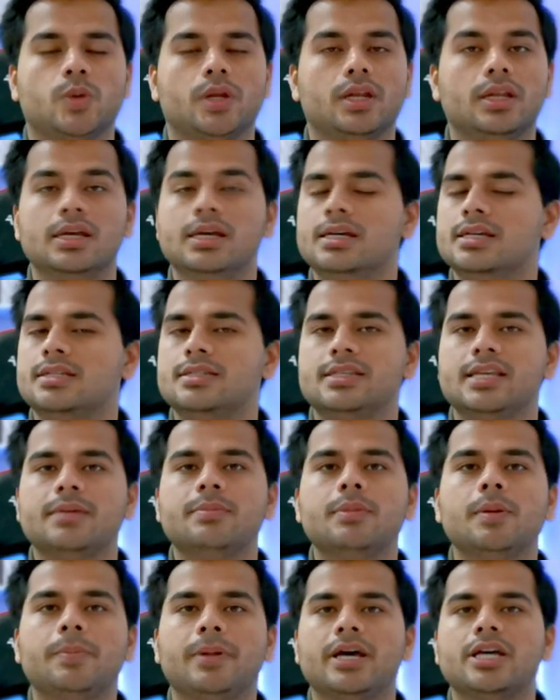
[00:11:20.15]
well.
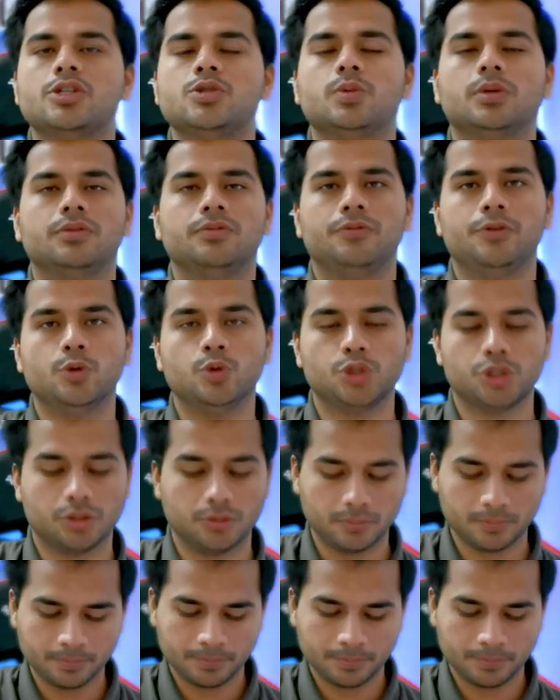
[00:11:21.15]
Same applies with future.